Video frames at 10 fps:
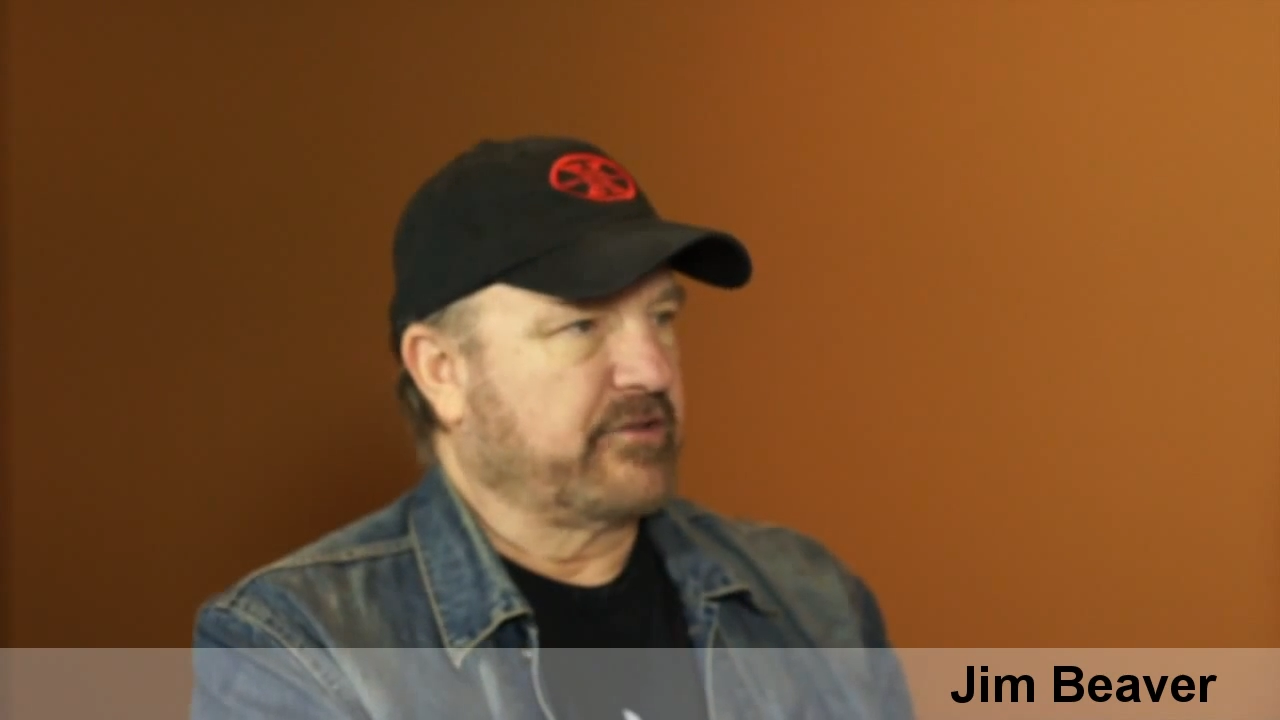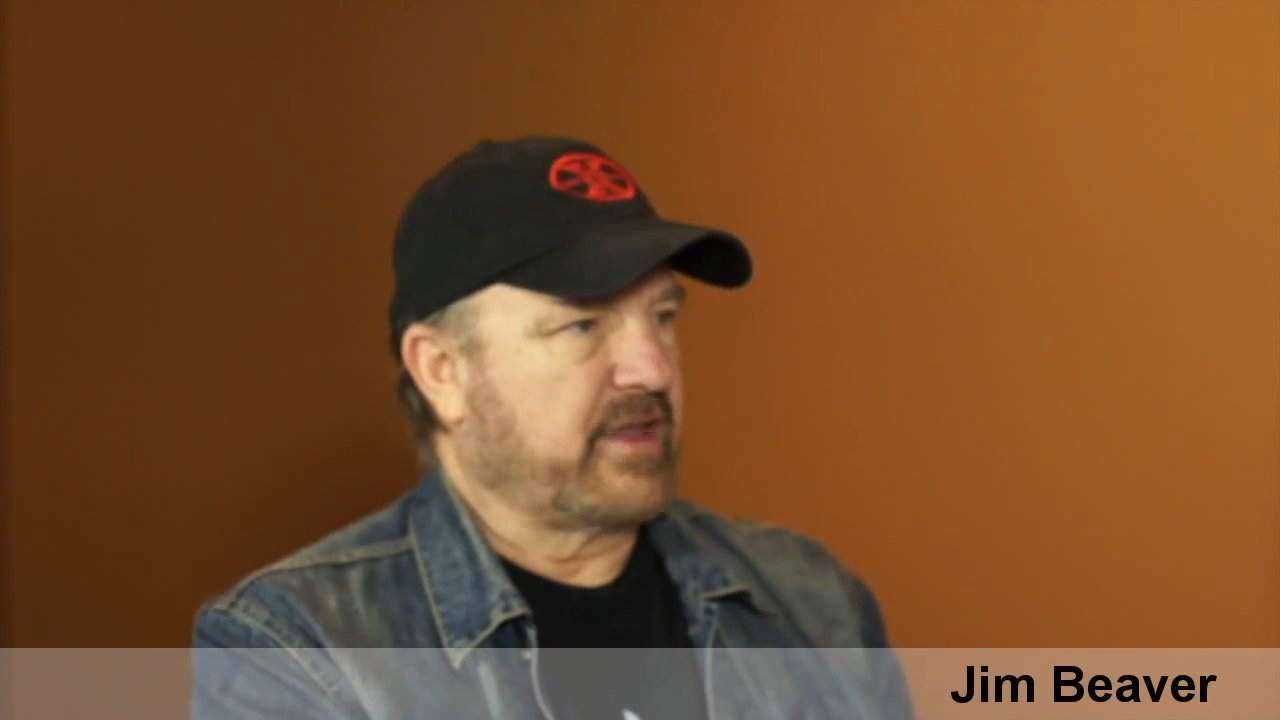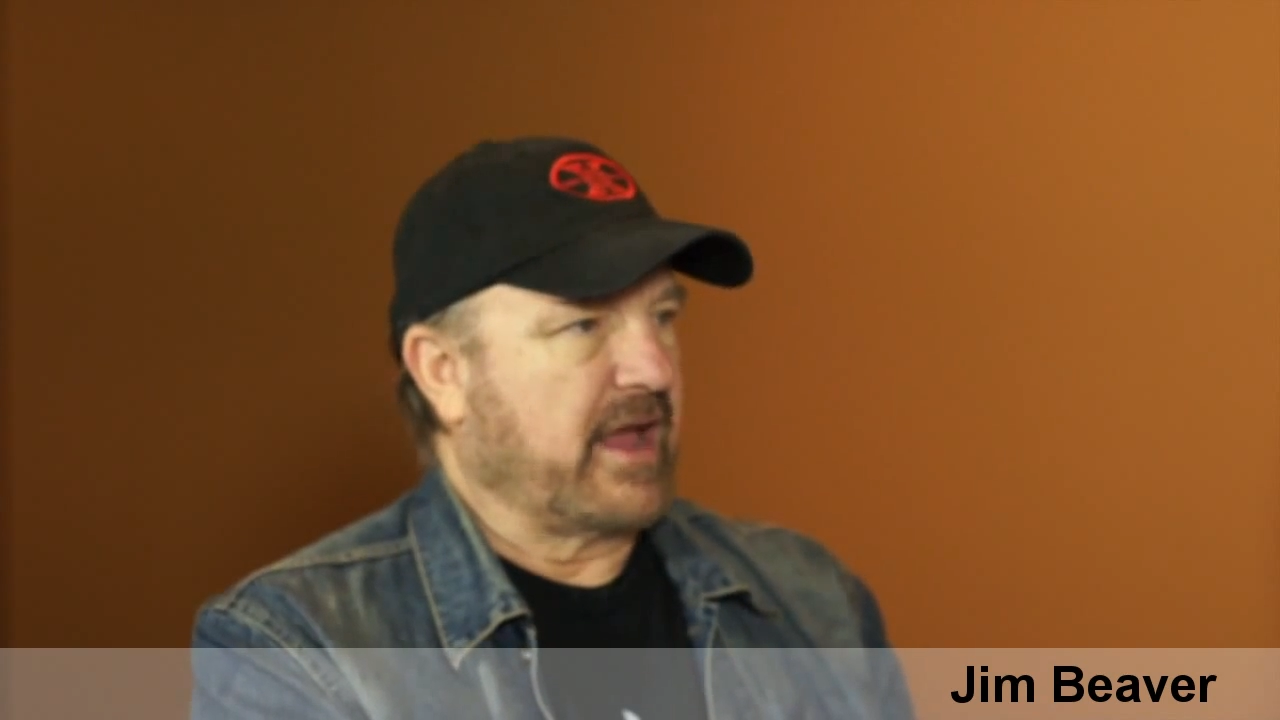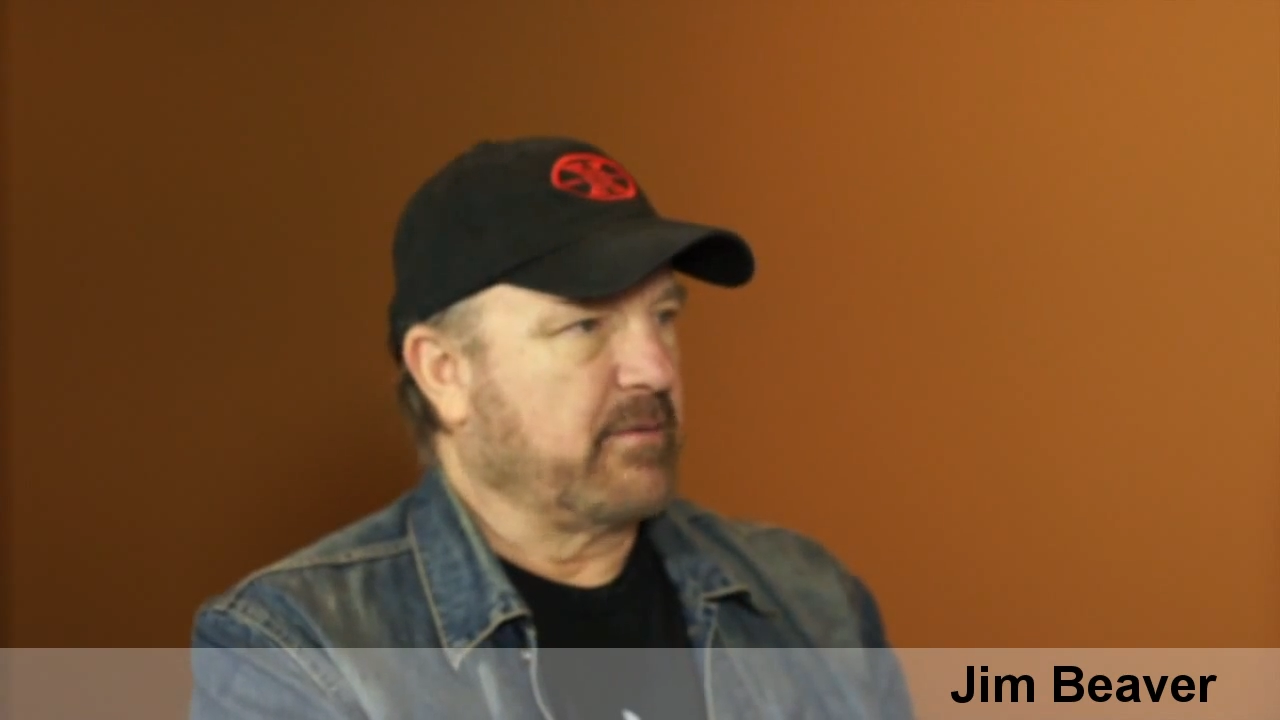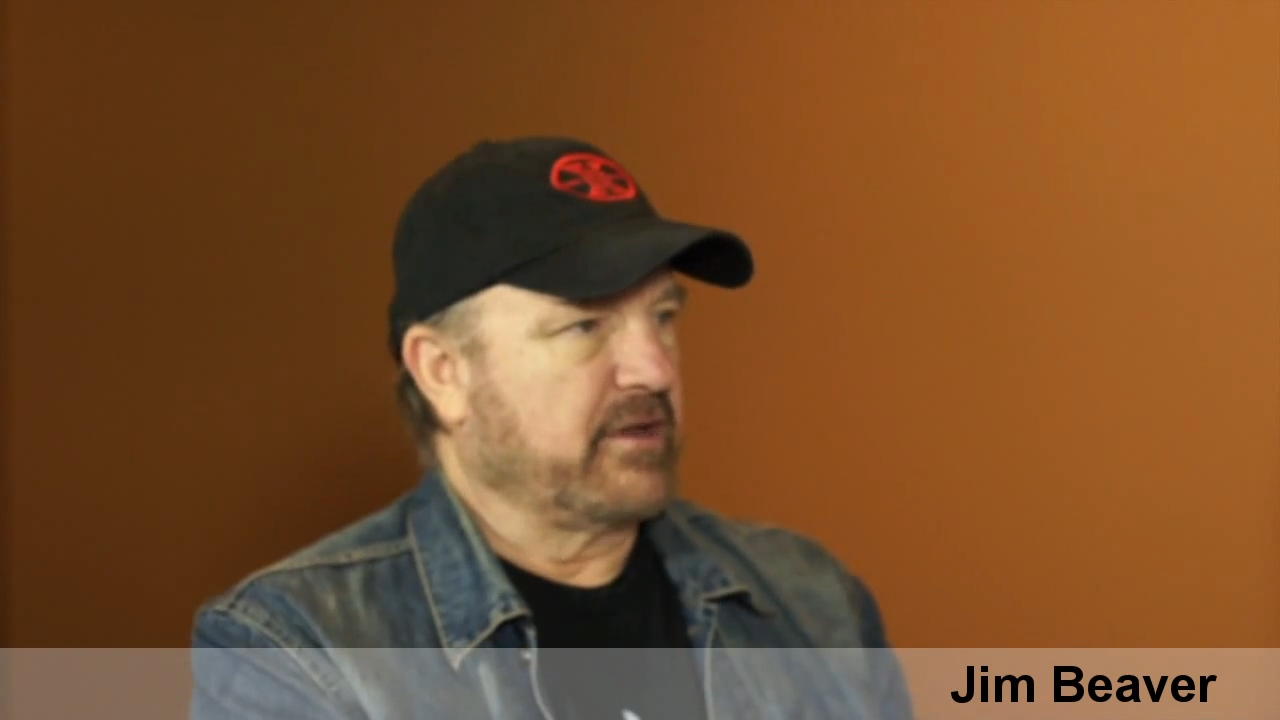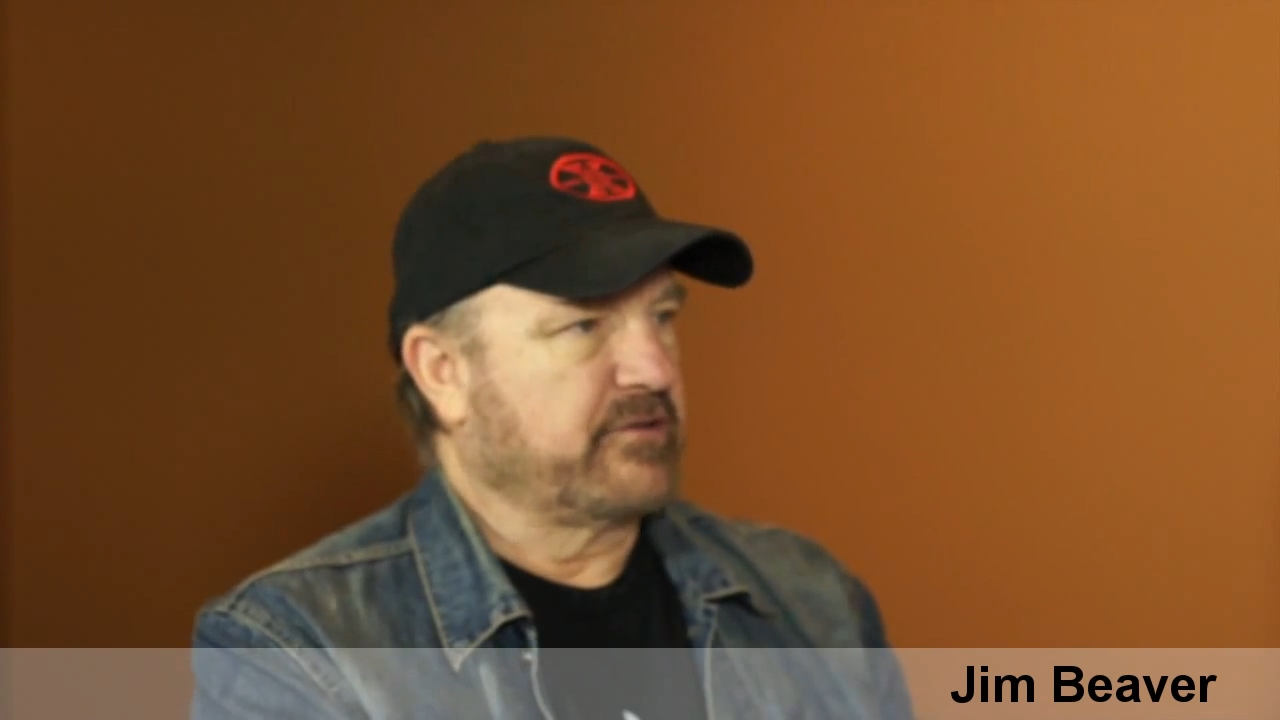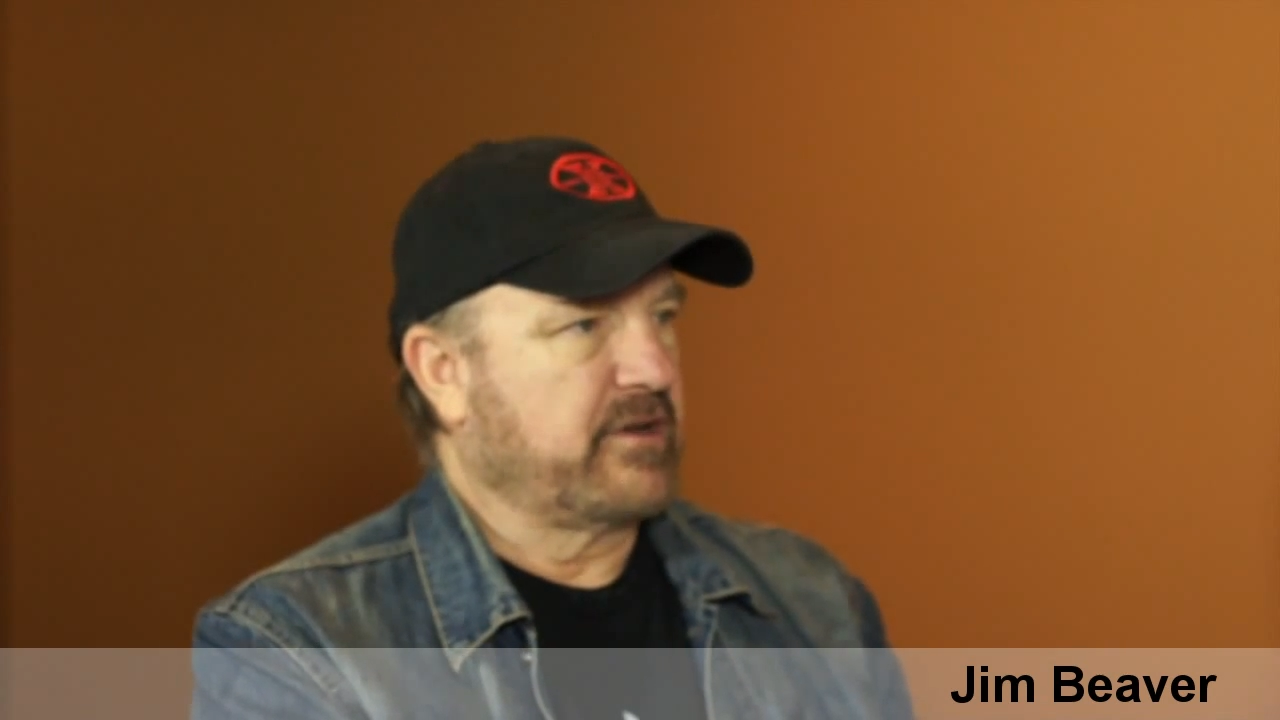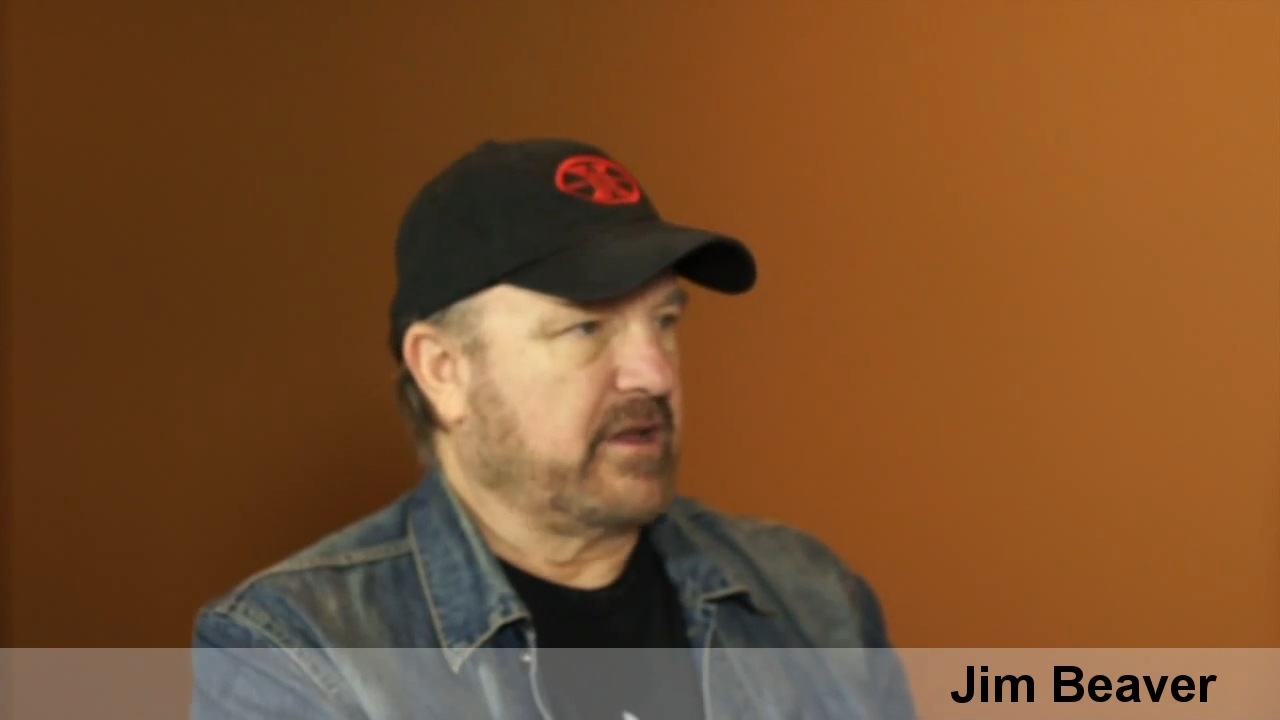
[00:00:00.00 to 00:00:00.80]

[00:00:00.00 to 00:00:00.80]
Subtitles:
established,